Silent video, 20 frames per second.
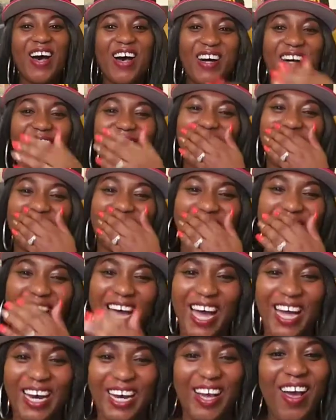Oh my
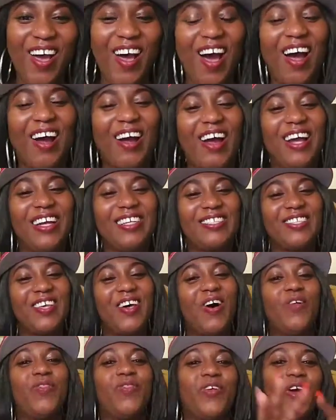god. All right,
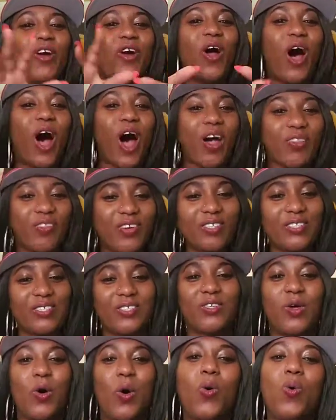so there are
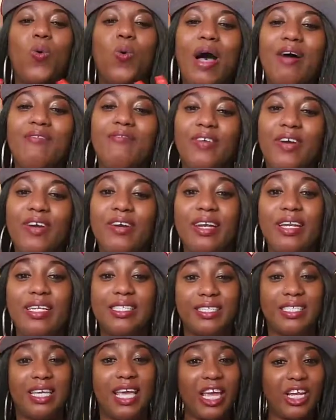others though who have very
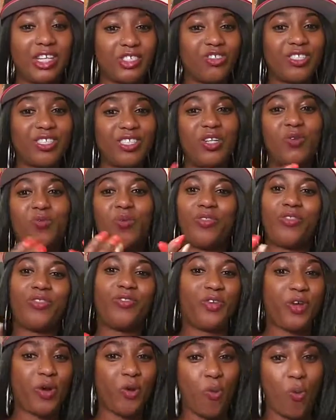little interest in whether
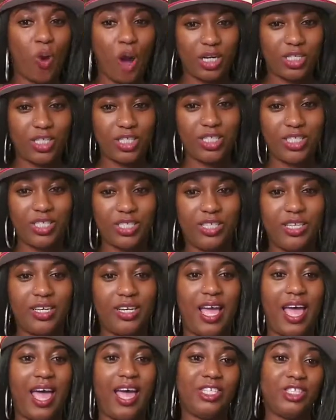they're watched
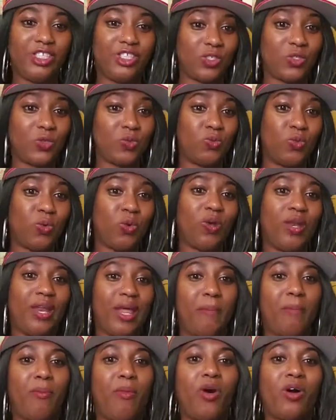and just won't
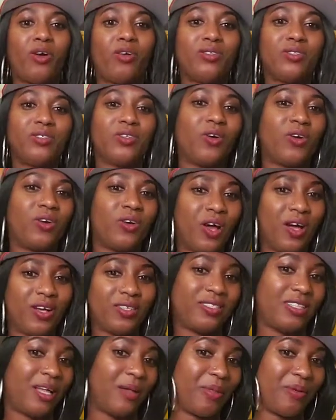let morals or
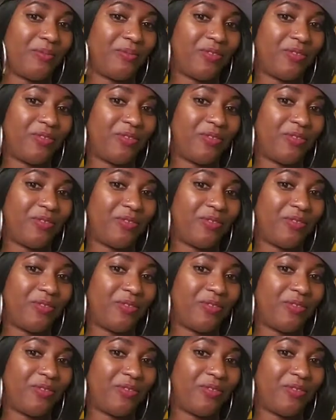laws stop